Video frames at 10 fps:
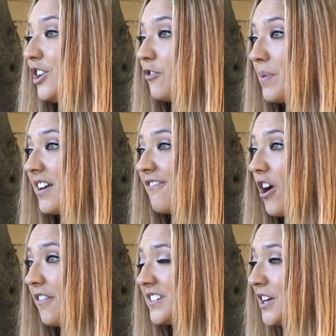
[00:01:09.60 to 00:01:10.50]
You've been
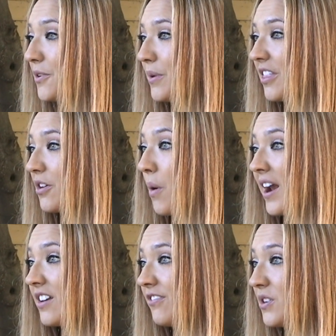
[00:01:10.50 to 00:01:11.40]
involved here with
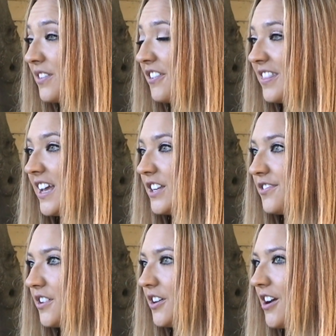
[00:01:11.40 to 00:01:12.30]
quite a few different things
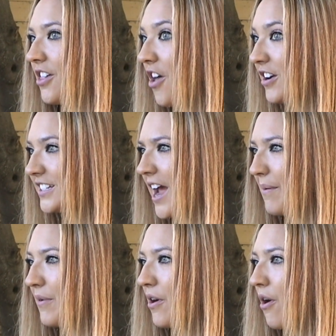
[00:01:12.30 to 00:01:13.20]
for a long
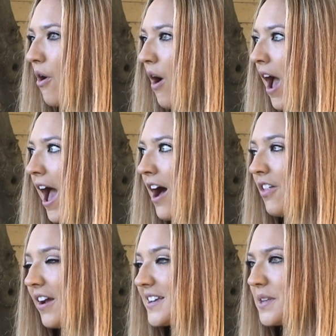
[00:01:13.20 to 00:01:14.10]
time. How
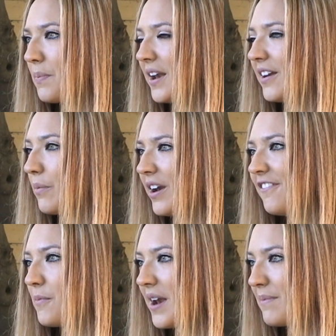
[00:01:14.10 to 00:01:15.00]
long has it been and what have
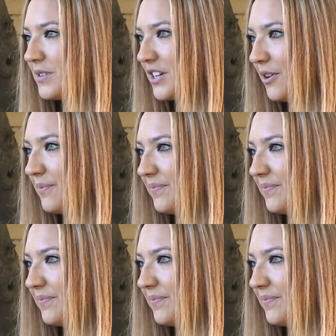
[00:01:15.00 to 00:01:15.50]
you been up to?